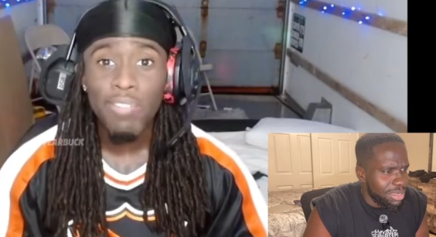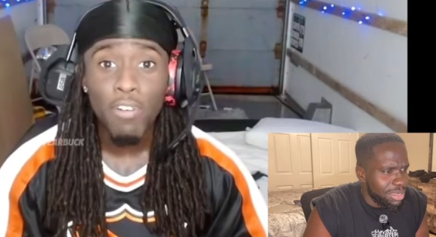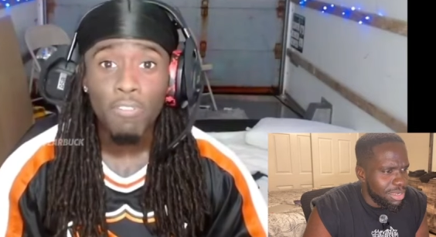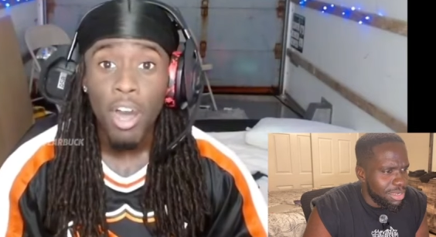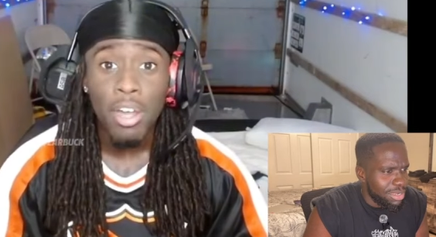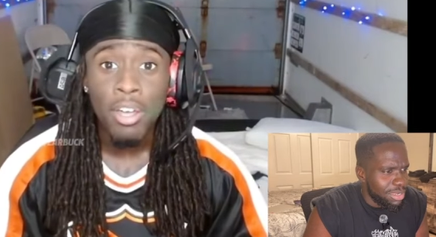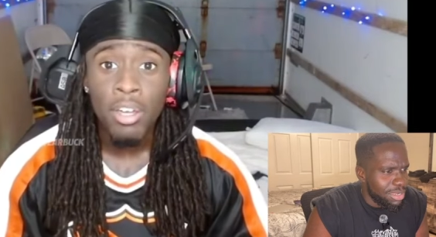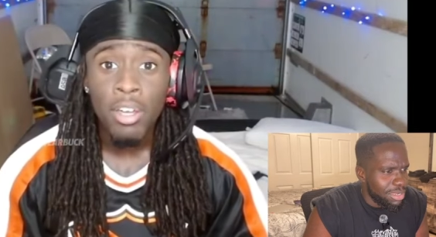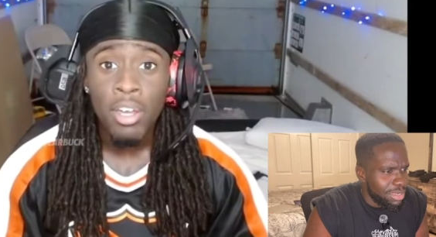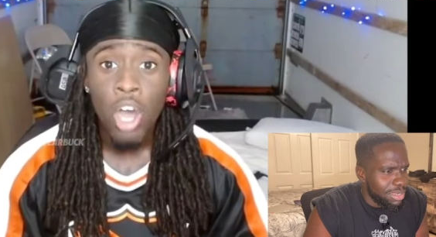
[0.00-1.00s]
Speaker 1: a fuck.
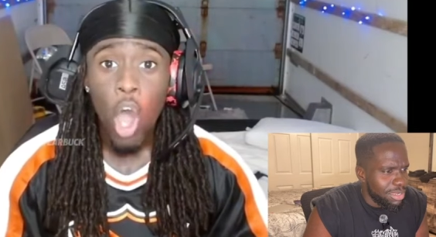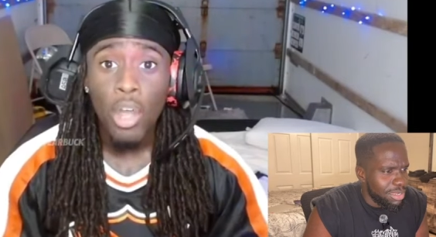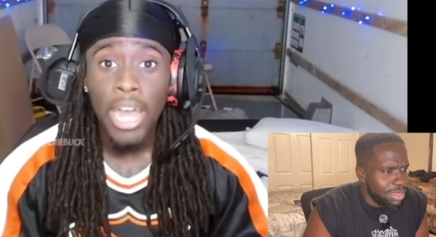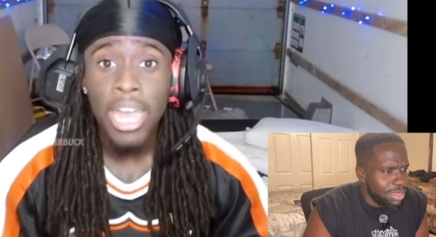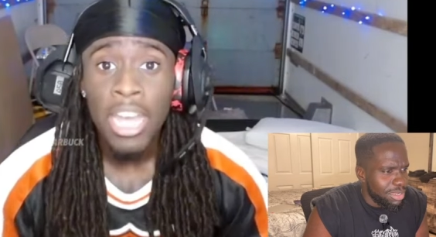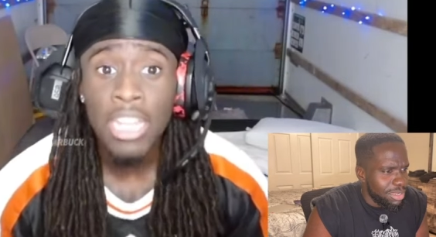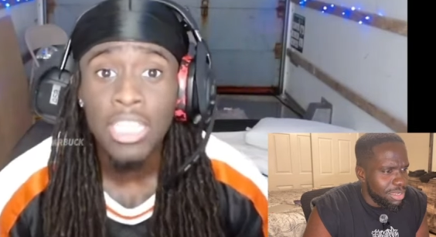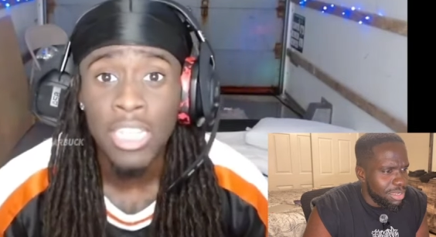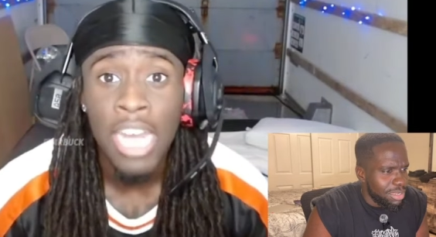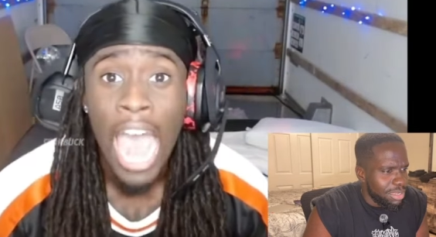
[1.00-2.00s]
Okay?
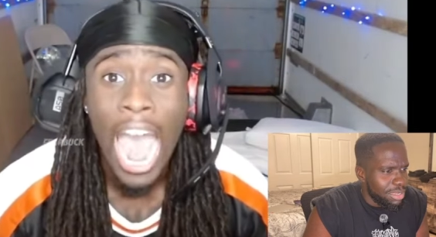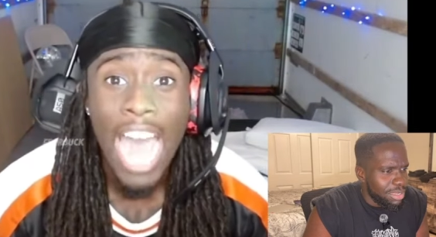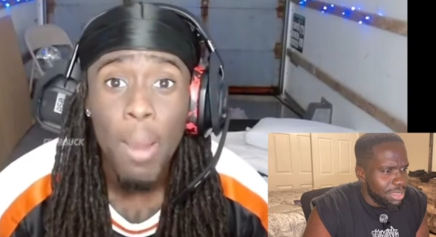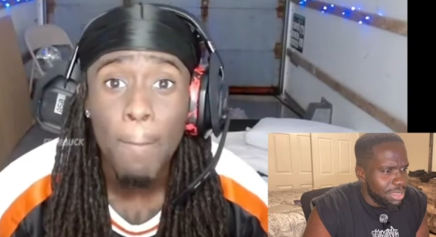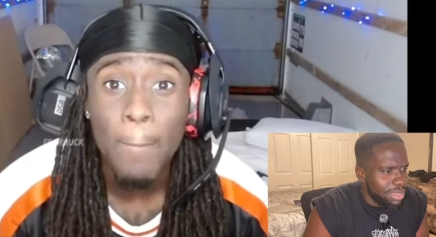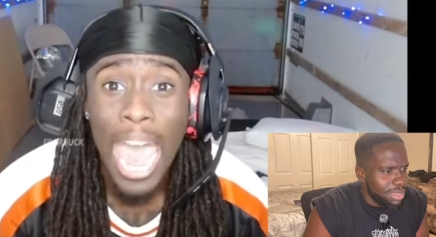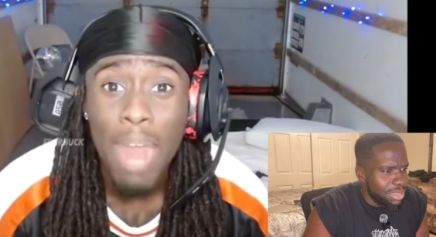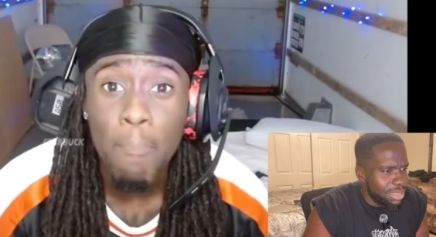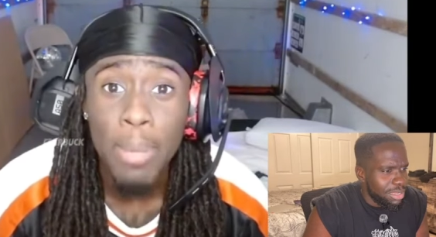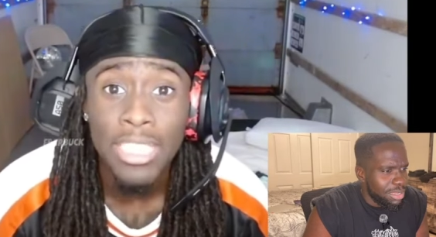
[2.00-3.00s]
Listen, I had a
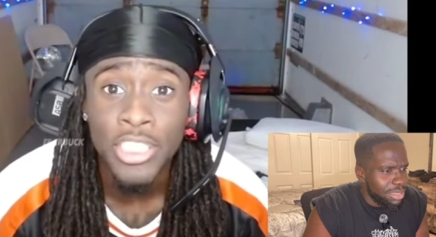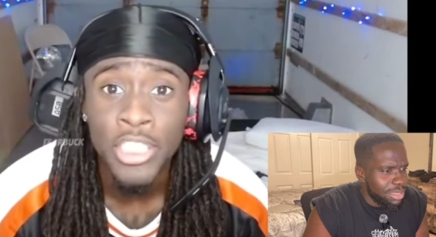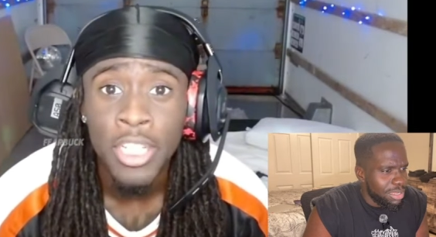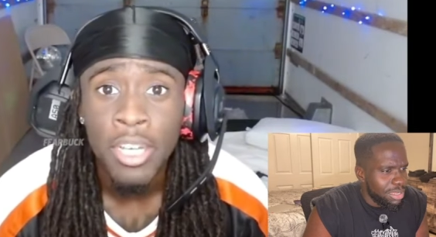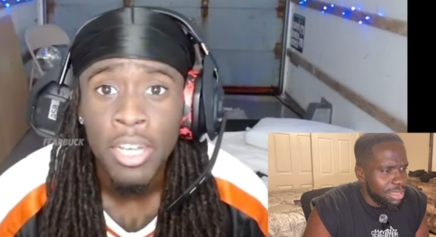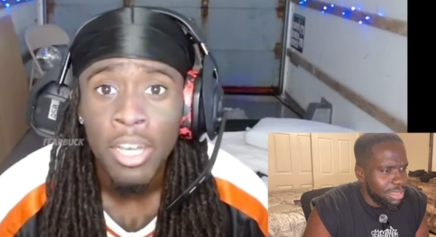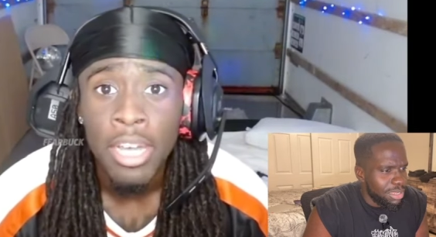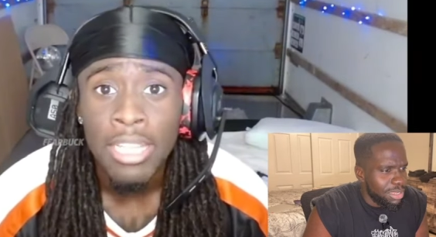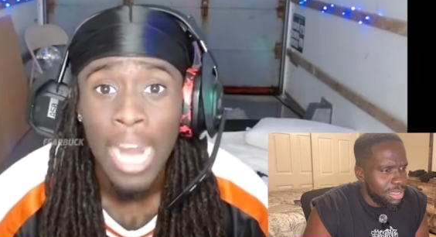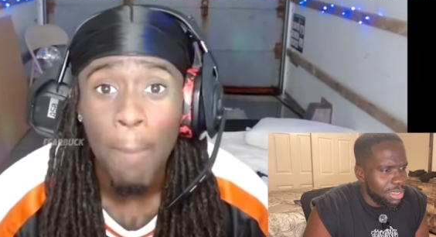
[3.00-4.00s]
bad bitch
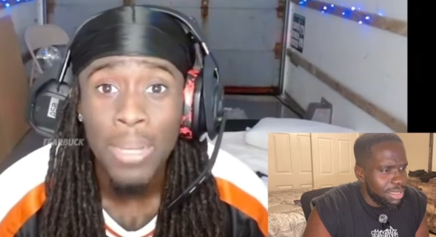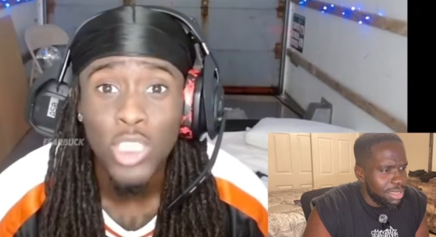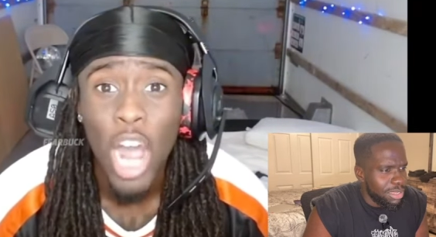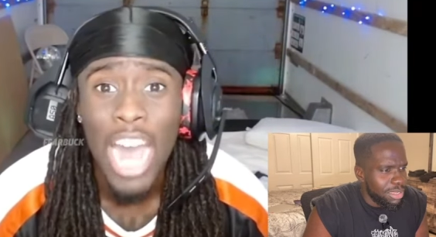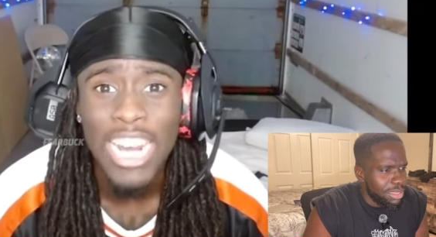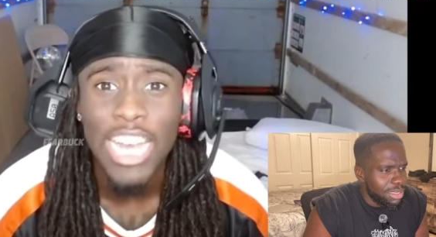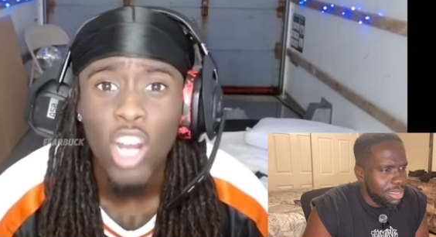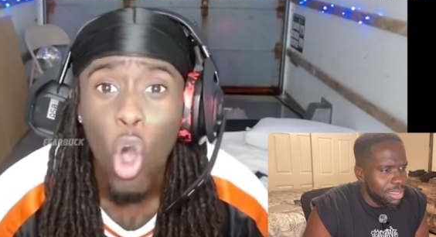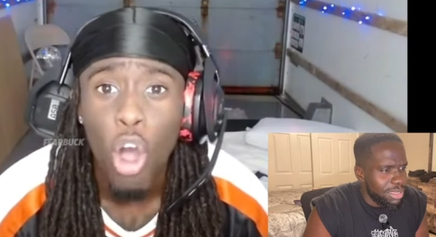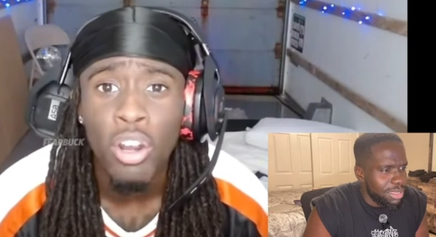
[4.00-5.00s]
that I've been trying to get
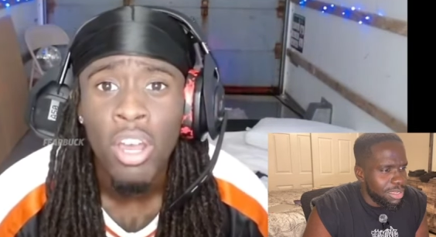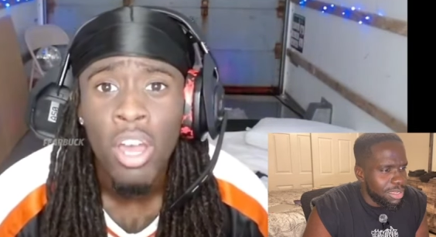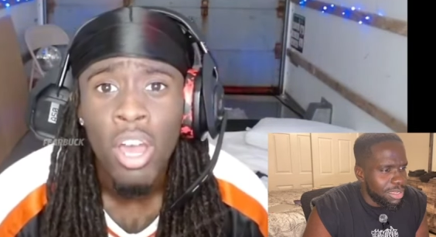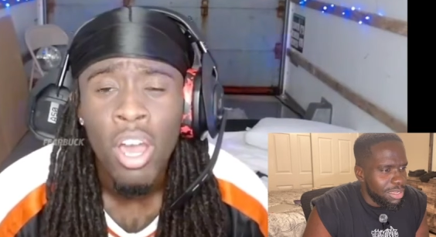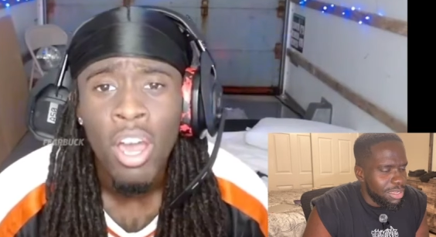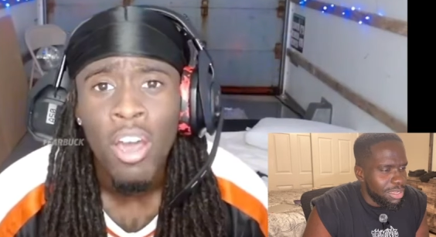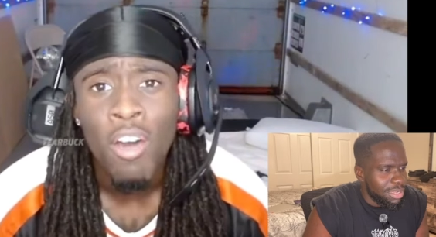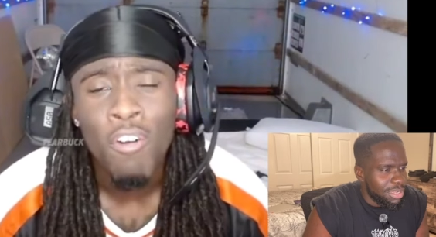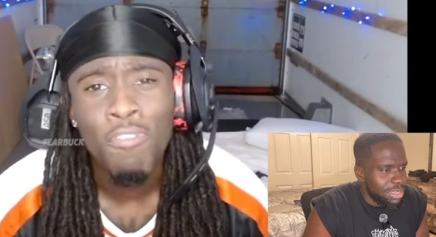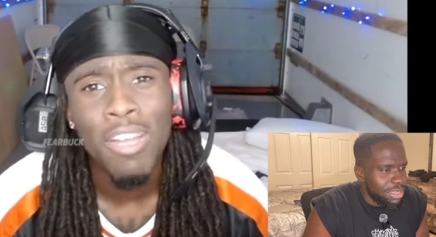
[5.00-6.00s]
on
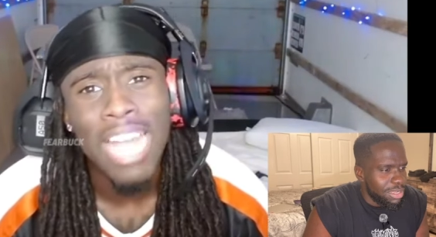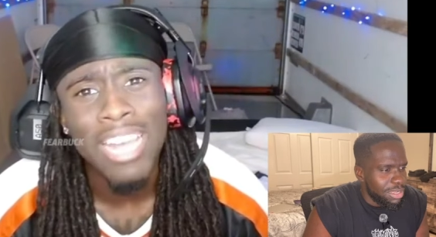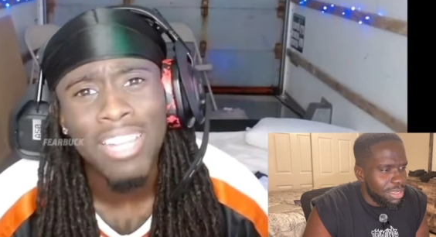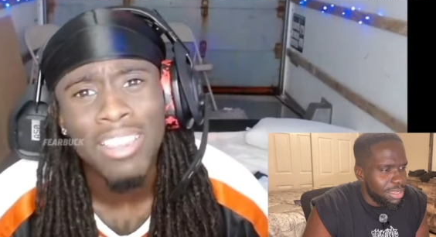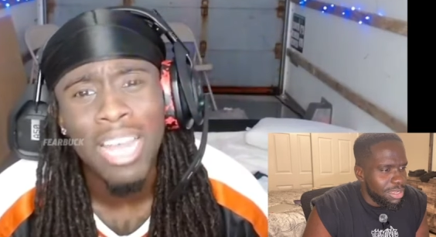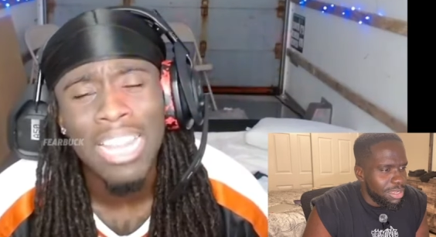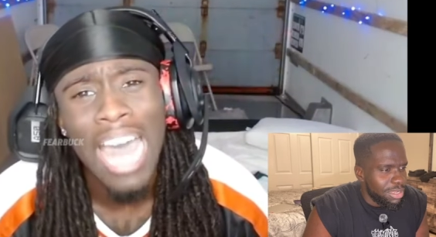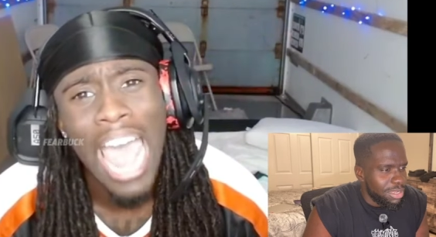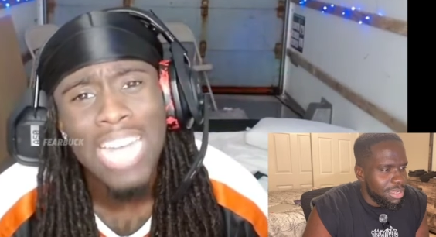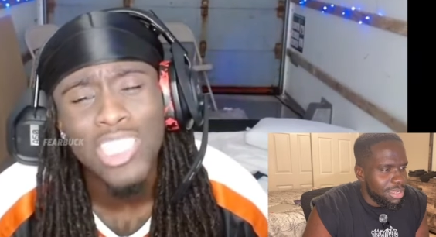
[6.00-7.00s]
for like the
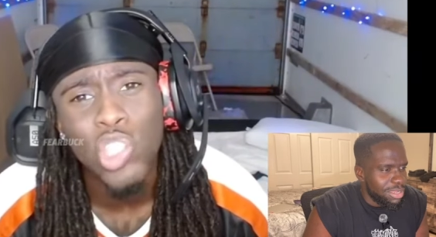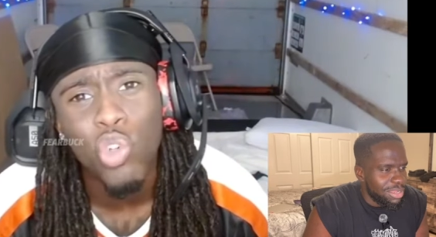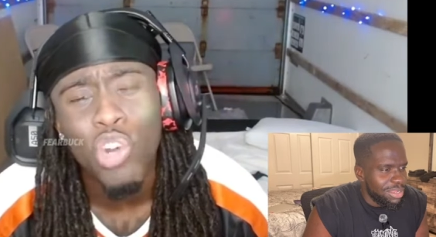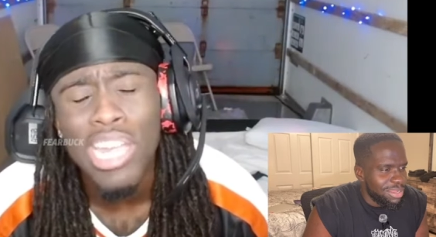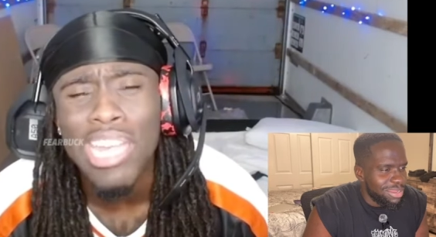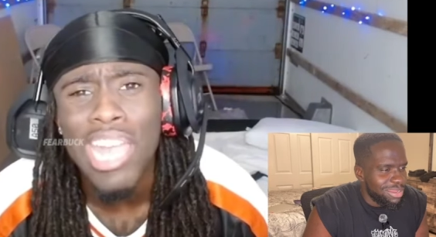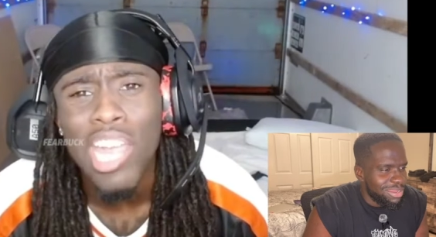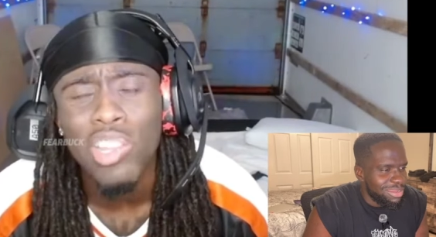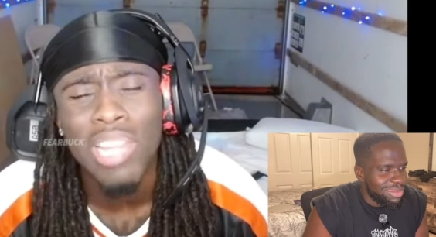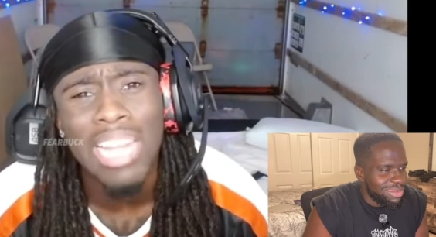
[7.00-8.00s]
last three years,
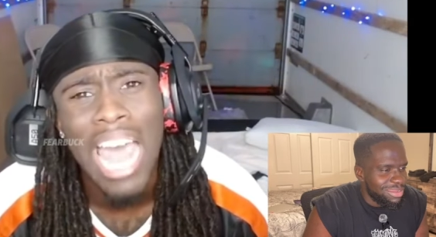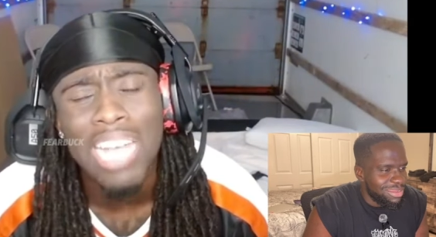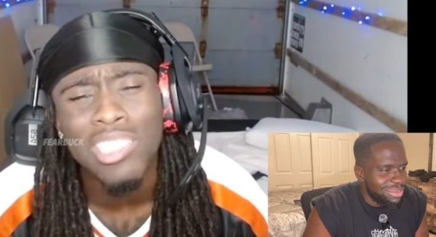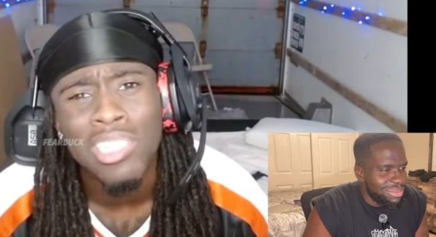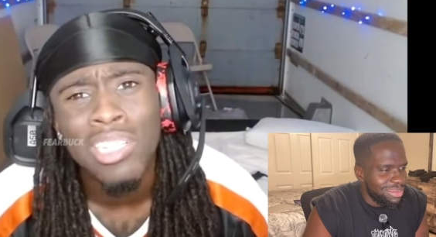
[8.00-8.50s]
the last